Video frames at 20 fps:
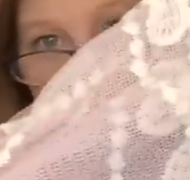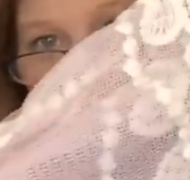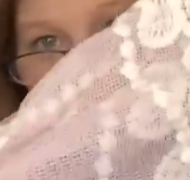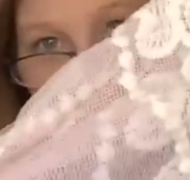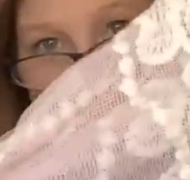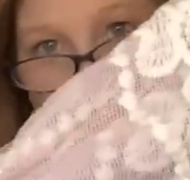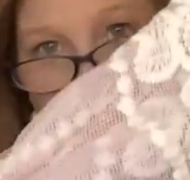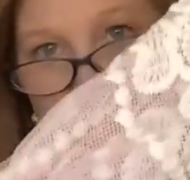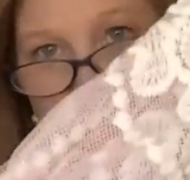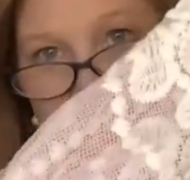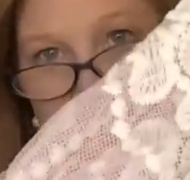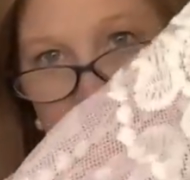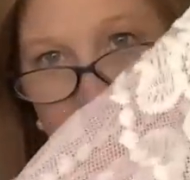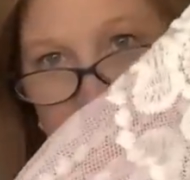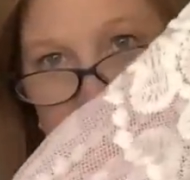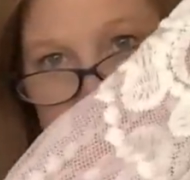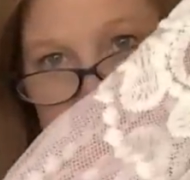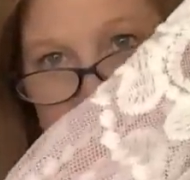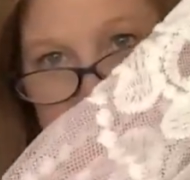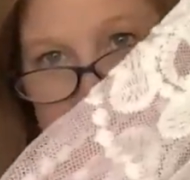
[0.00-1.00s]
Oh my
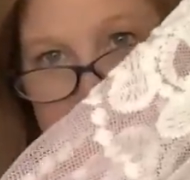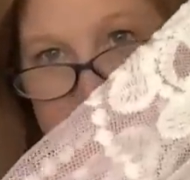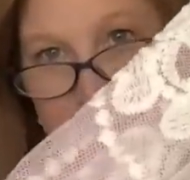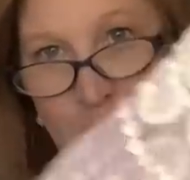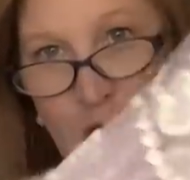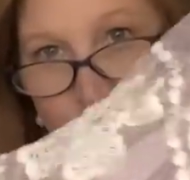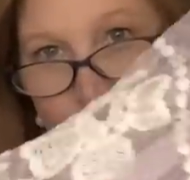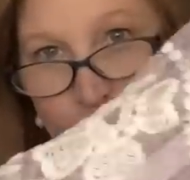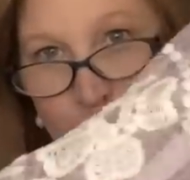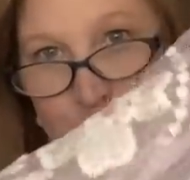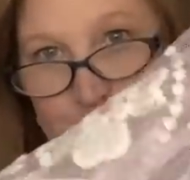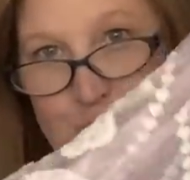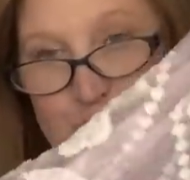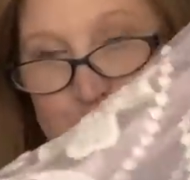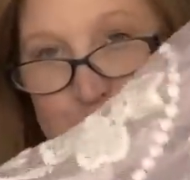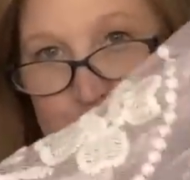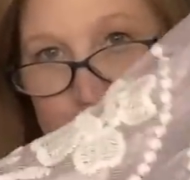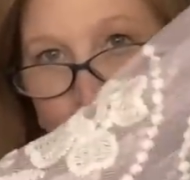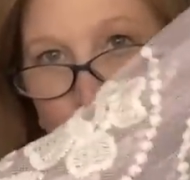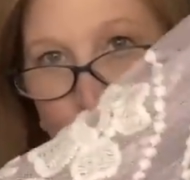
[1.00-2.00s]
gosh, it's
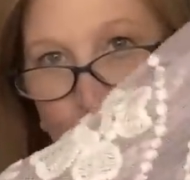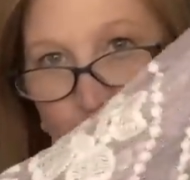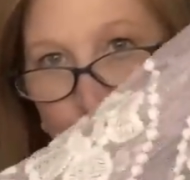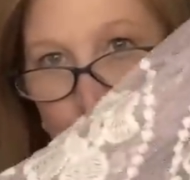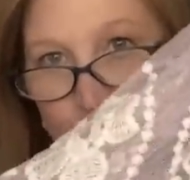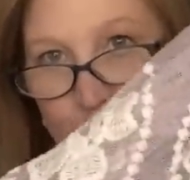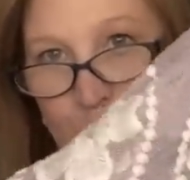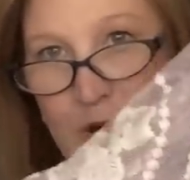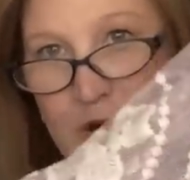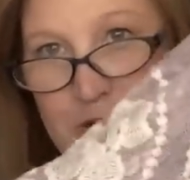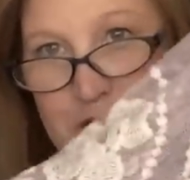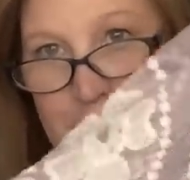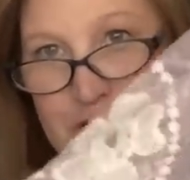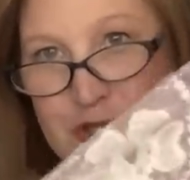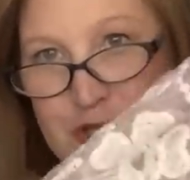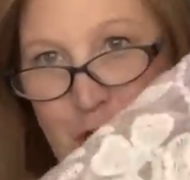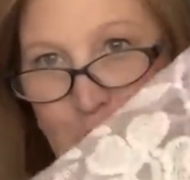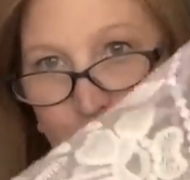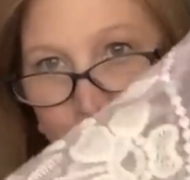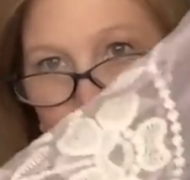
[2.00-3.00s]
so
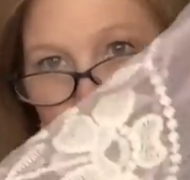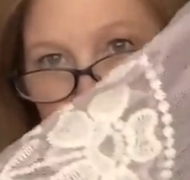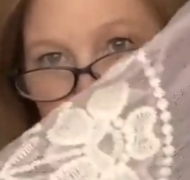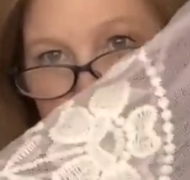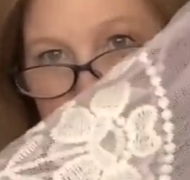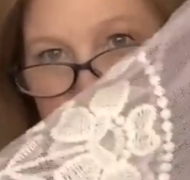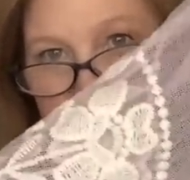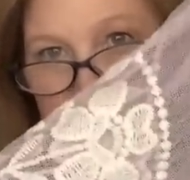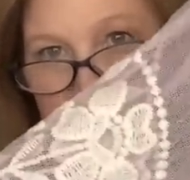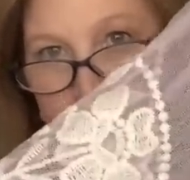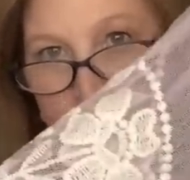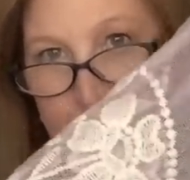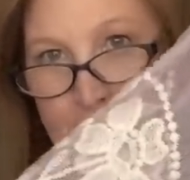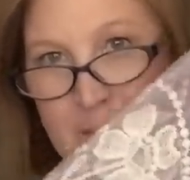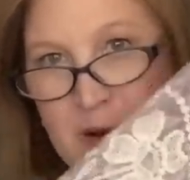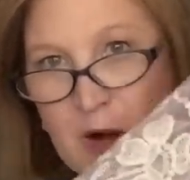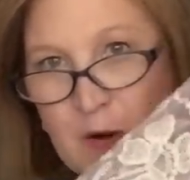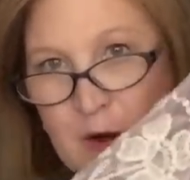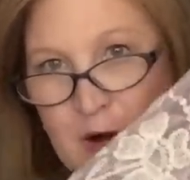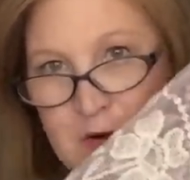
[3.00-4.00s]
charming.
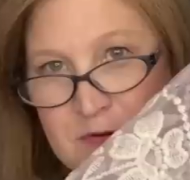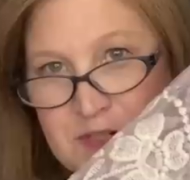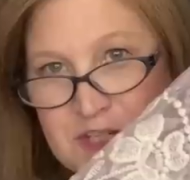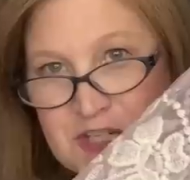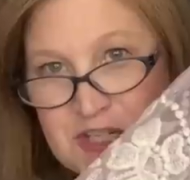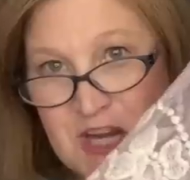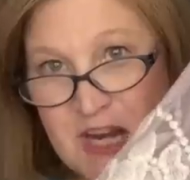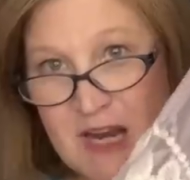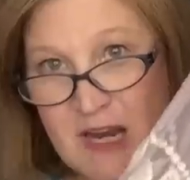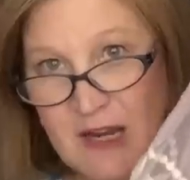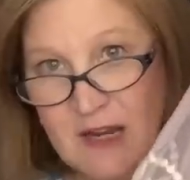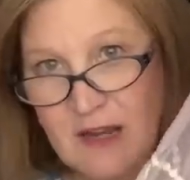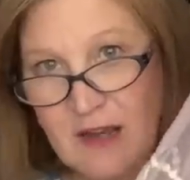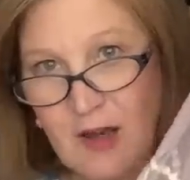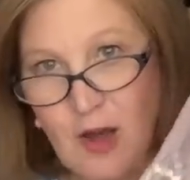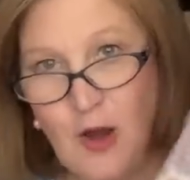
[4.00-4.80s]
Boho chic